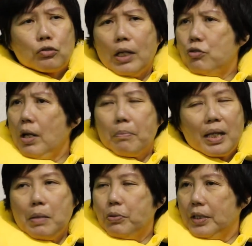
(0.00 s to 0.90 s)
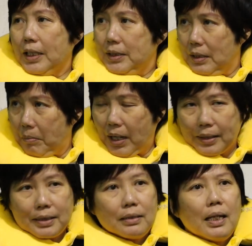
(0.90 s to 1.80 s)
So I tried many products in the
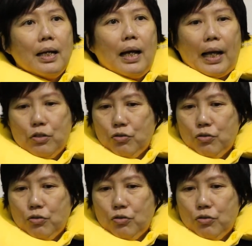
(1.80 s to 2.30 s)
market. I